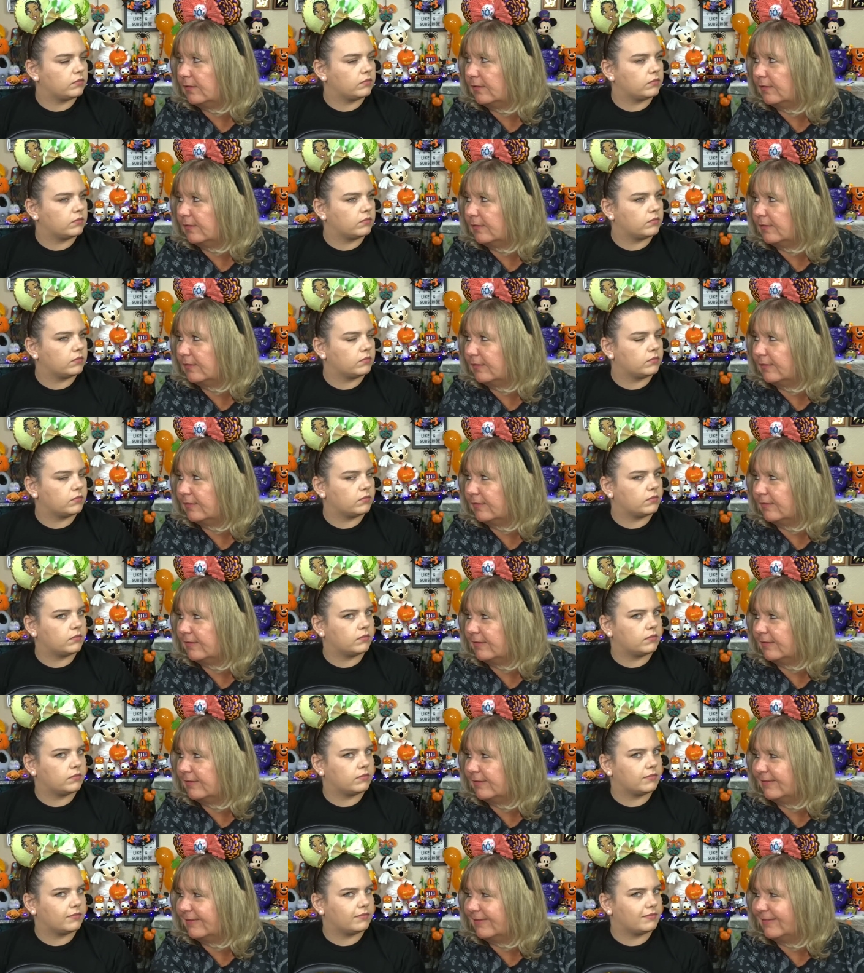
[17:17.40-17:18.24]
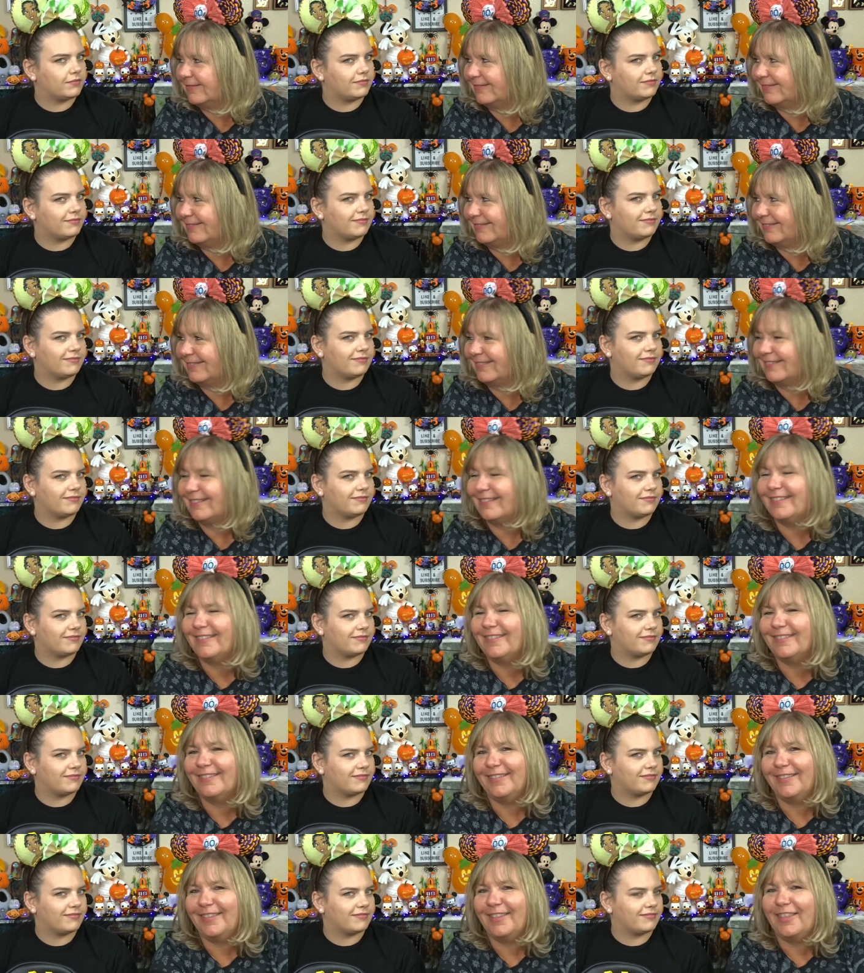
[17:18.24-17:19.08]

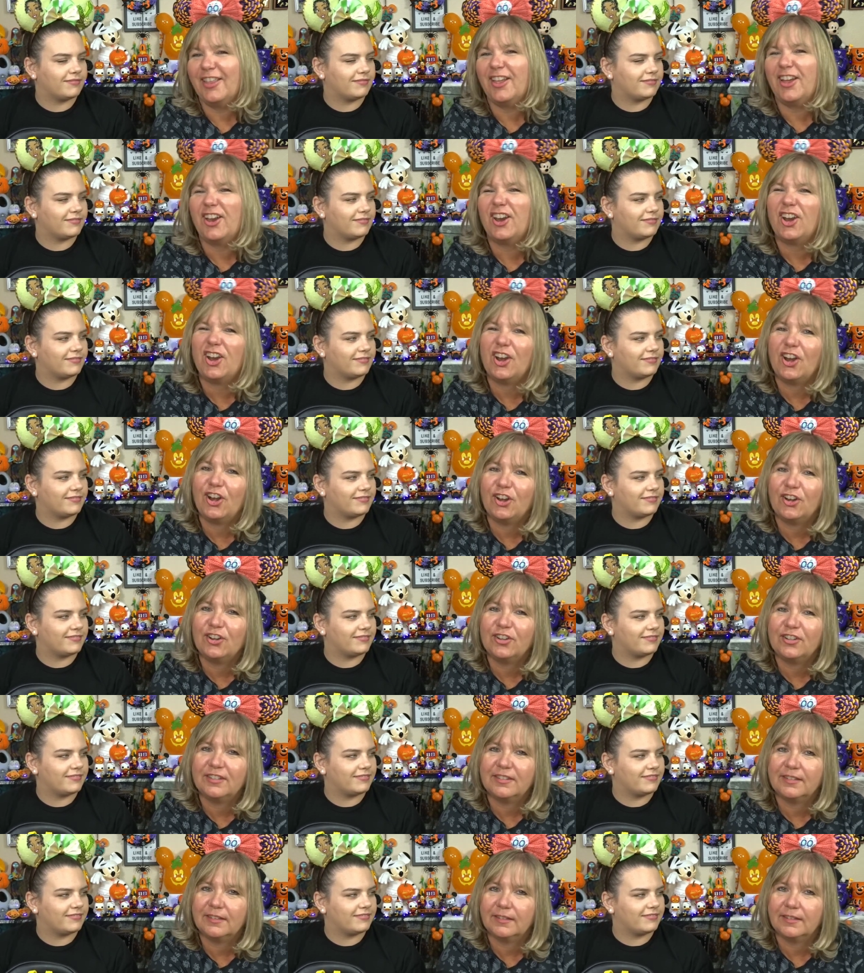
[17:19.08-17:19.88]
[no speech]